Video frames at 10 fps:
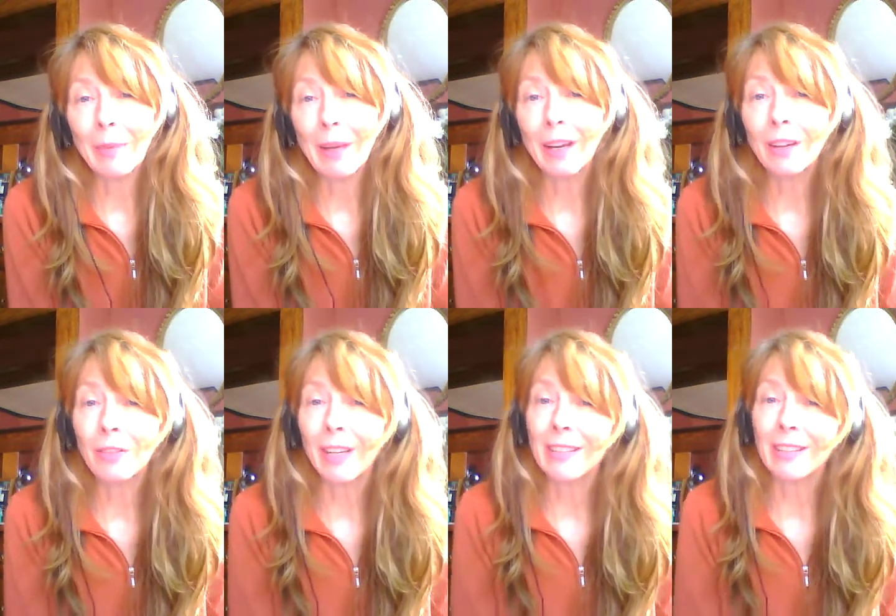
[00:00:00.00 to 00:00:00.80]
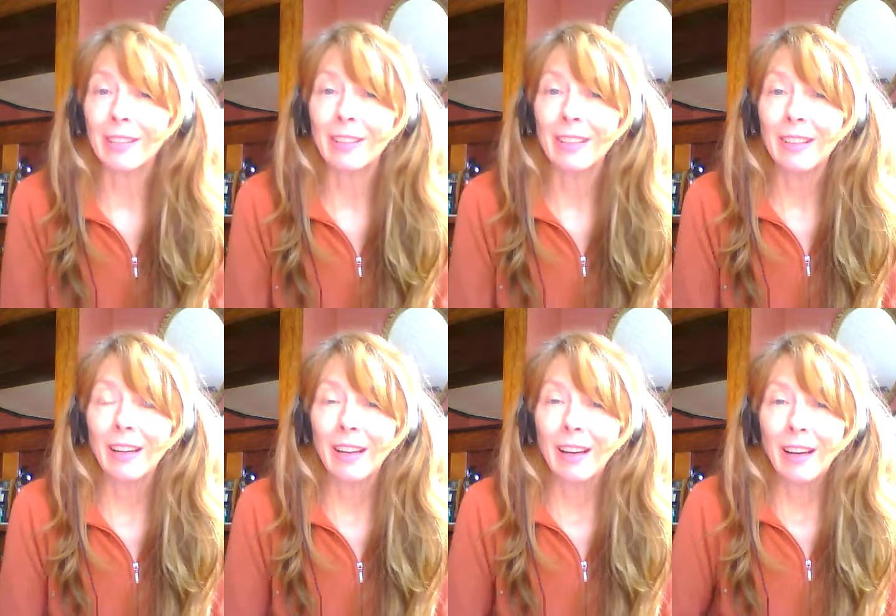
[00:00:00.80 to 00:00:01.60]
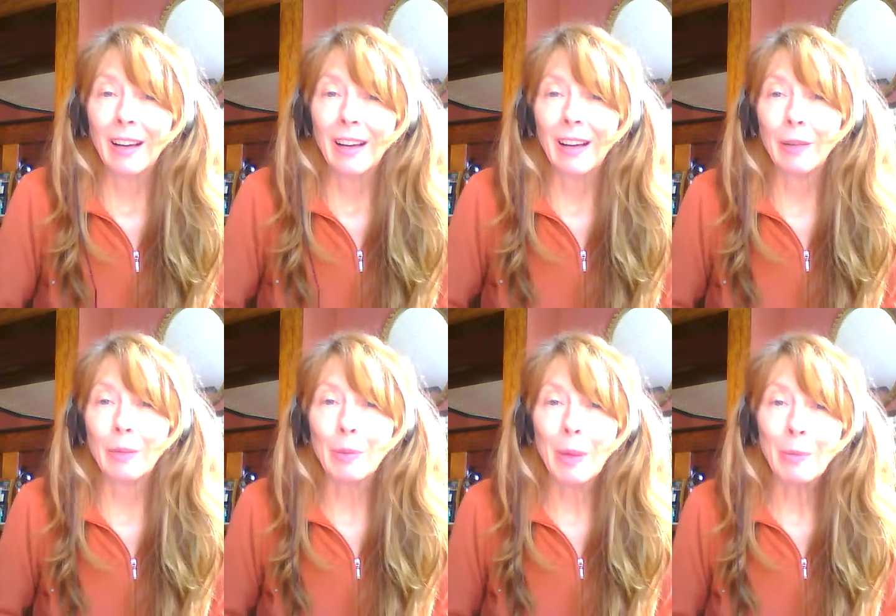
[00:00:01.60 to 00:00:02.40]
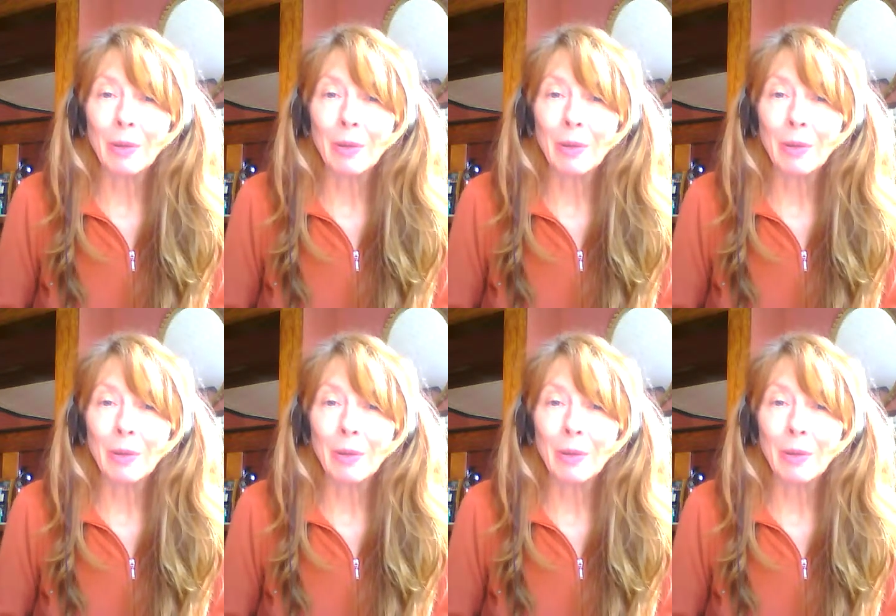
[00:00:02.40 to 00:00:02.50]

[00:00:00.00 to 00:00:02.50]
a hairdresser, I remember